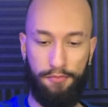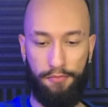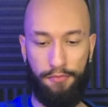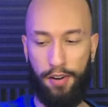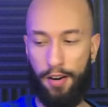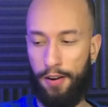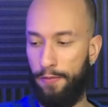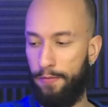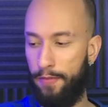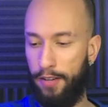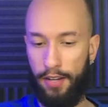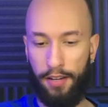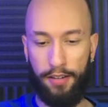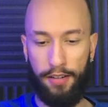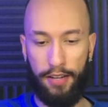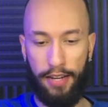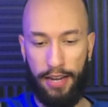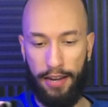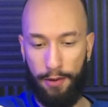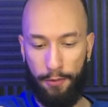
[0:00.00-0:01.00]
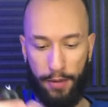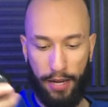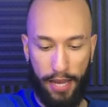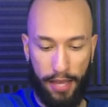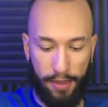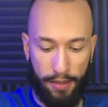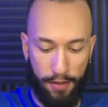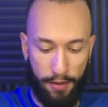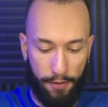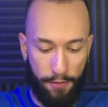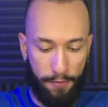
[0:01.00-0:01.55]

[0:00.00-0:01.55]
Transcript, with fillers: Perfect, and uh, we got the